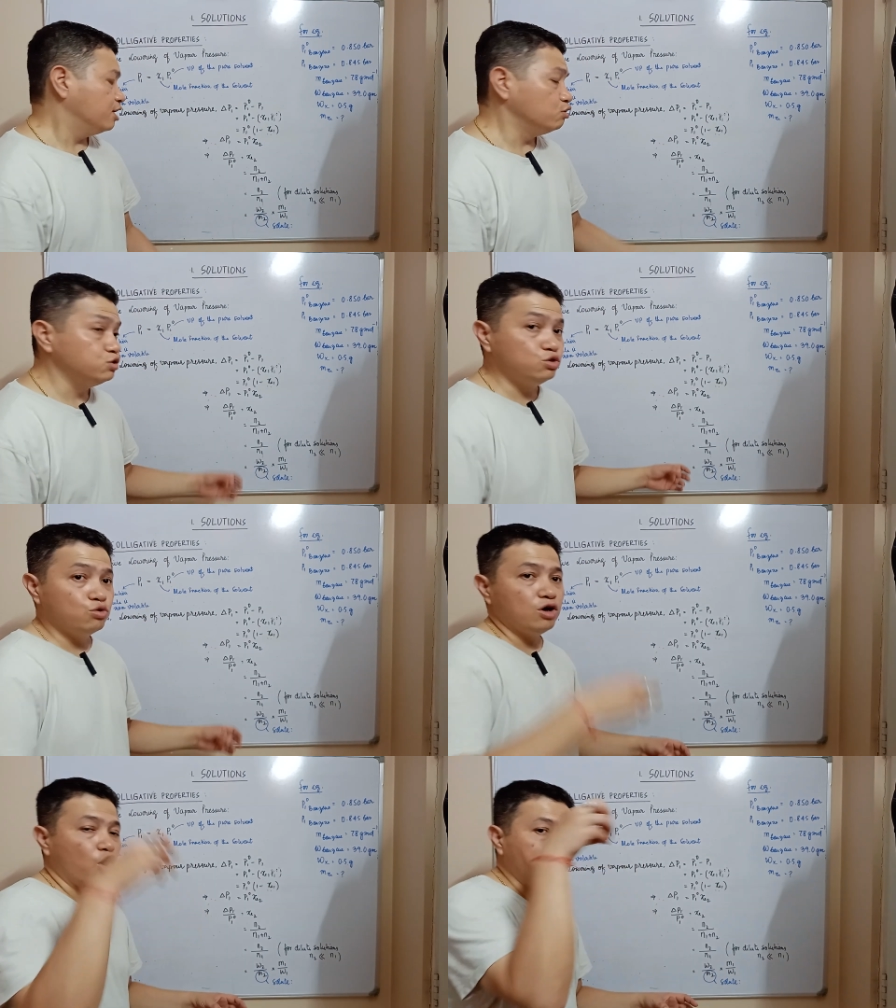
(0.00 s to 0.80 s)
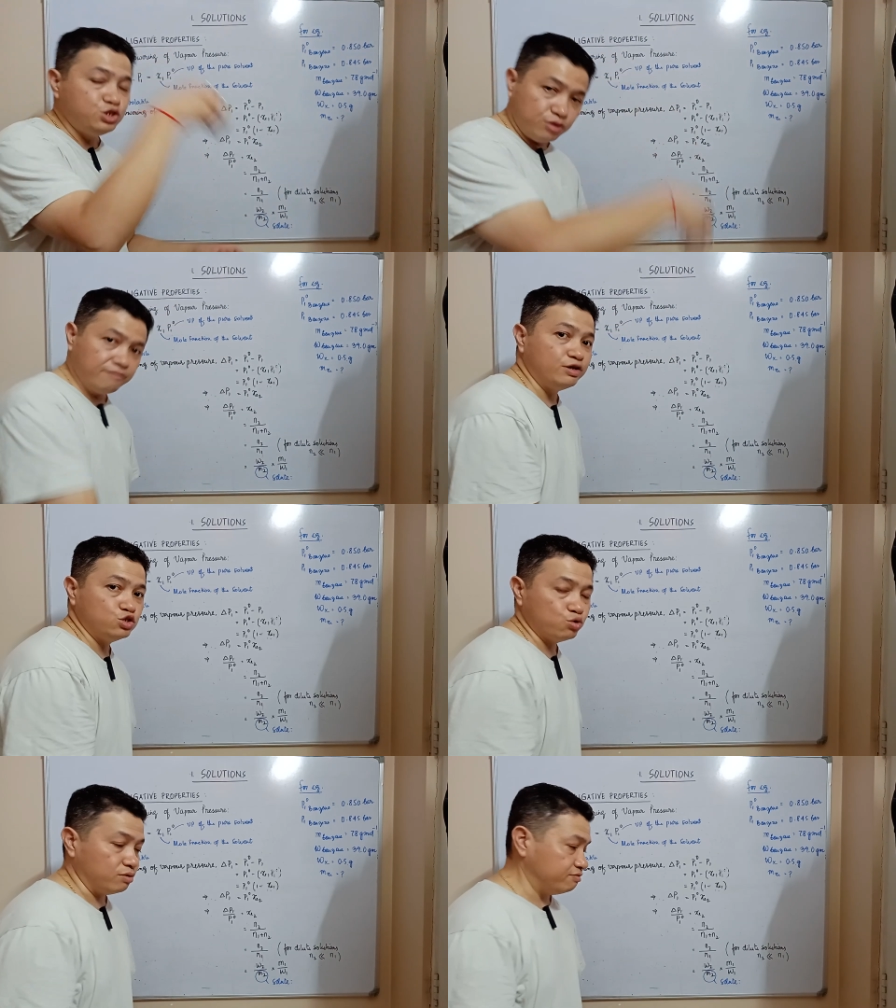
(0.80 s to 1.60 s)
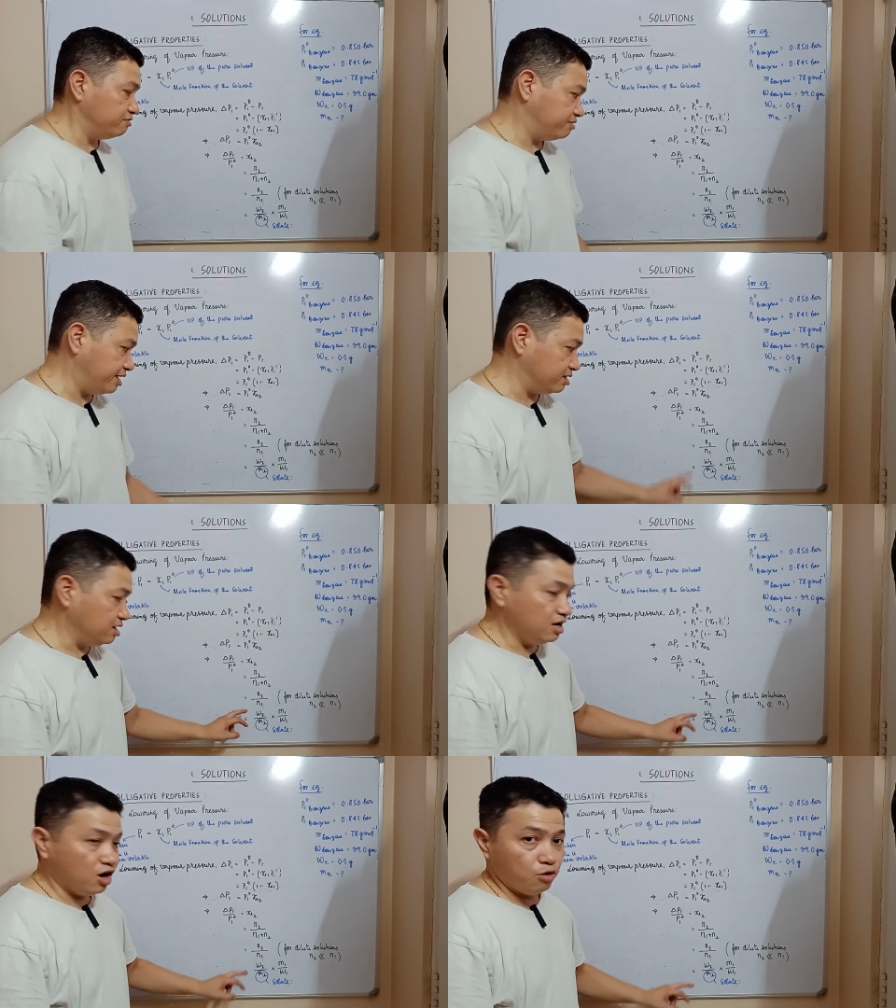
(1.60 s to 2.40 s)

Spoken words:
and also know how much you have dissolved, right?